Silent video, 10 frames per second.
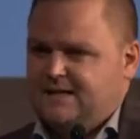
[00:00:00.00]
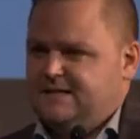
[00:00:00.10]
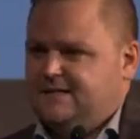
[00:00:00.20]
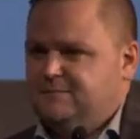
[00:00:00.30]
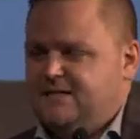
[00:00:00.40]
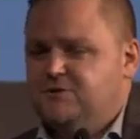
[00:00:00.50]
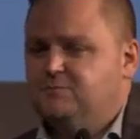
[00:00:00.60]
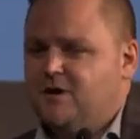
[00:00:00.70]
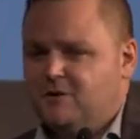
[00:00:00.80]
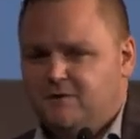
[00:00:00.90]
As you
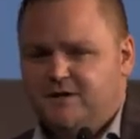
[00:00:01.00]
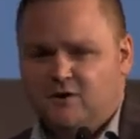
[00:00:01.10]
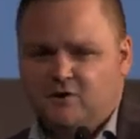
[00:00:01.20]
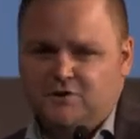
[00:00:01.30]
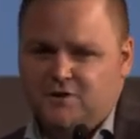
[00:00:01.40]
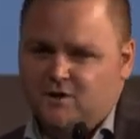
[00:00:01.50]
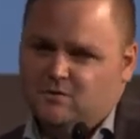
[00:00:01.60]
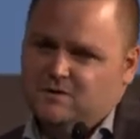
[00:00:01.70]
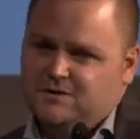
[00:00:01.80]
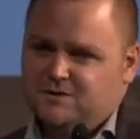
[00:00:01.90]
probably all
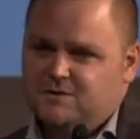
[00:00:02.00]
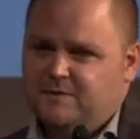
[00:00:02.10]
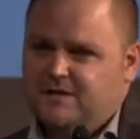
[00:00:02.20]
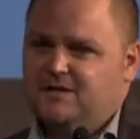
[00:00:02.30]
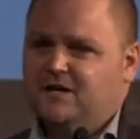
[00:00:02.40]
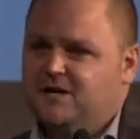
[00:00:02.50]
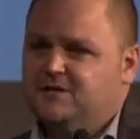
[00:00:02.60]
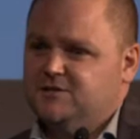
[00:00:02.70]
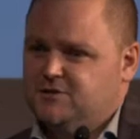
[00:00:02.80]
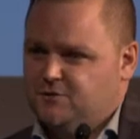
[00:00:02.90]
know, there's been a lot
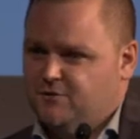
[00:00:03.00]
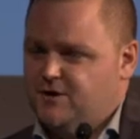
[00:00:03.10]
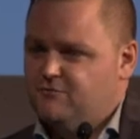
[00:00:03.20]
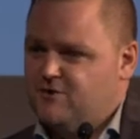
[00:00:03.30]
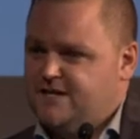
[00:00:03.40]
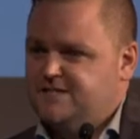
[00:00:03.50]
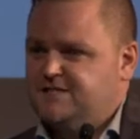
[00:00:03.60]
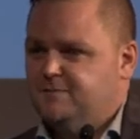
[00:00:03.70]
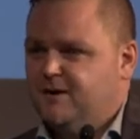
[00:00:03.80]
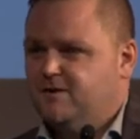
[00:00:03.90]
of concern
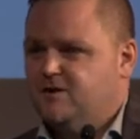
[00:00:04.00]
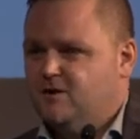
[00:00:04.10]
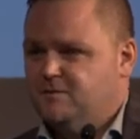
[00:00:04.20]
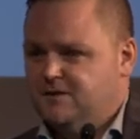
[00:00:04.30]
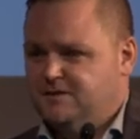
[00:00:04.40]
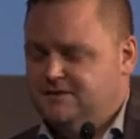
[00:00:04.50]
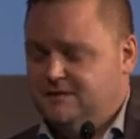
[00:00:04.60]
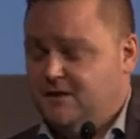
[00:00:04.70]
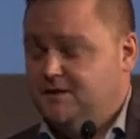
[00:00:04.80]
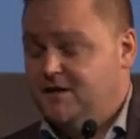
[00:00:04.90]
raised about
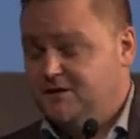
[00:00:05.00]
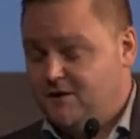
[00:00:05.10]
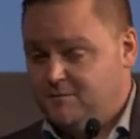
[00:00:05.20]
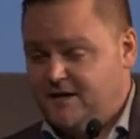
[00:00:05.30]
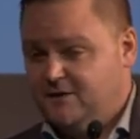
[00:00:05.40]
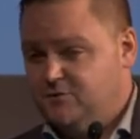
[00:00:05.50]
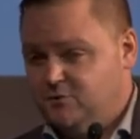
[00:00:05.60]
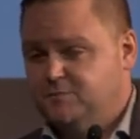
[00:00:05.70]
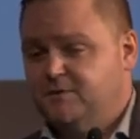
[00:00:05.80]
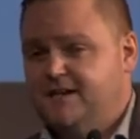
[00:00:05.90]
not carbon
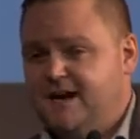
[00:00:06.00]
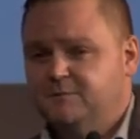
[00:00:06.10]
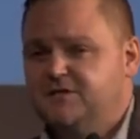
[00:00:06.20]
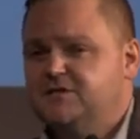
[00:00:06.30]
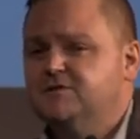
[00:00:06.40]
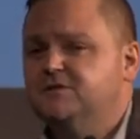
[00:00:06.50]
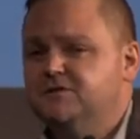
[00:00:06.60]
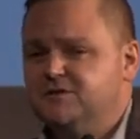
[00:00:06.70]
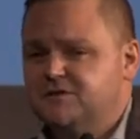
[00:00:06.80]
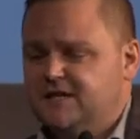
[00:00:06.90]
nanotubes, but
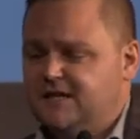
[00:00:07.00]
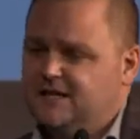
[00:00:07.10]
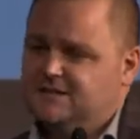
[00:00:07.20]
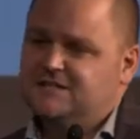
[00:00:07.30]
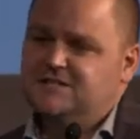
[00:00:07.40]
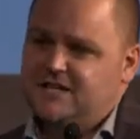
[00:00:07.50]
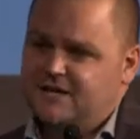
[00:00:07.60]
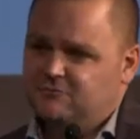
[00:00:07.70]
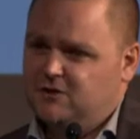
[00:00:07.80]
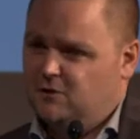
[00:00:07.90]
nanomaterials in
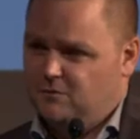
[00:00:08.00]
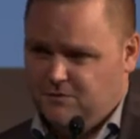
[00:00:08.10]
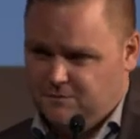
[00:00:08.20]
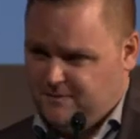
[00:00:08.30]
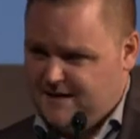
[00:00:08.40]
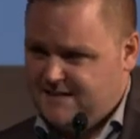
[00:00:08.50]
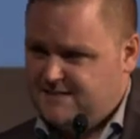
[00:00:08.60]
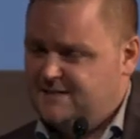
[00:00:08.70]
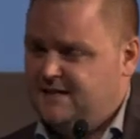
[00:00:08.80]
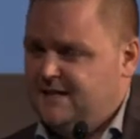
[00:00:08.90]
general over the
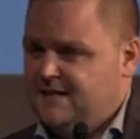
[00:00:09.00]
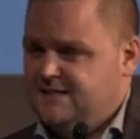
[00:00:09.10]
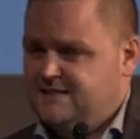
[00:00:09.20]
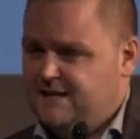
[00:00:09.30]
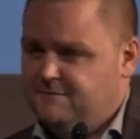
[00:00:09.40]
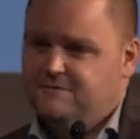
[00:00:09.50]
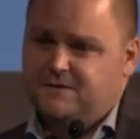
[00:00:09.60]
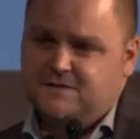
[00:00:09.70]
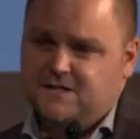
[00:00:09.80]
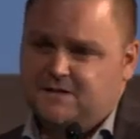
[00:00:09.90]
past 10,
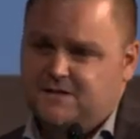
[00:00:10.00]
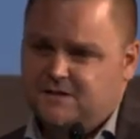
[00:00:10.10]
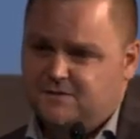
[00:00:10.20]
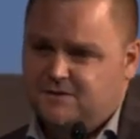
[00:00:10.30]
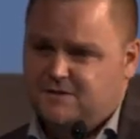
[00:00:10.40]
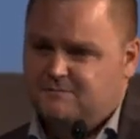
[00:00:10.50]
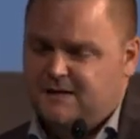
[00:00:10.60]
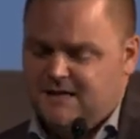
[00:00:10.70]
15 years.